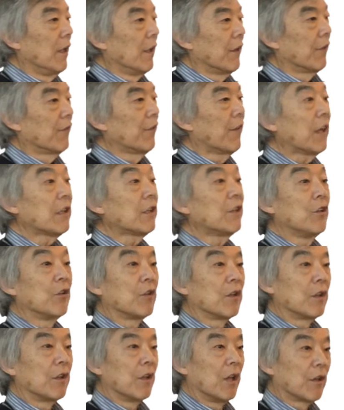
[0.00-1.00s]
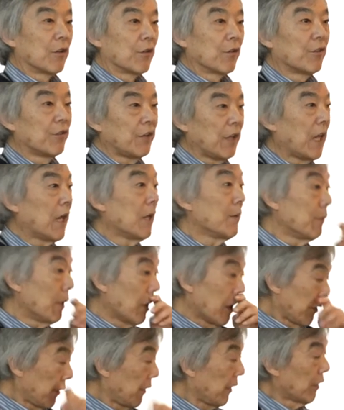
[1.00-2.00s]
the fact that you can understand me,
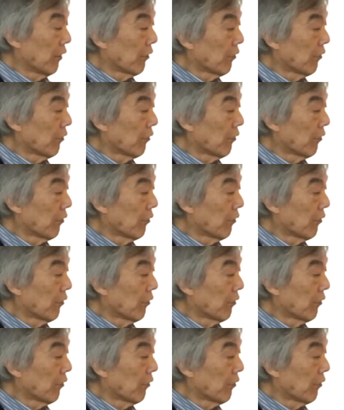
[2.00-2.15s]
I think,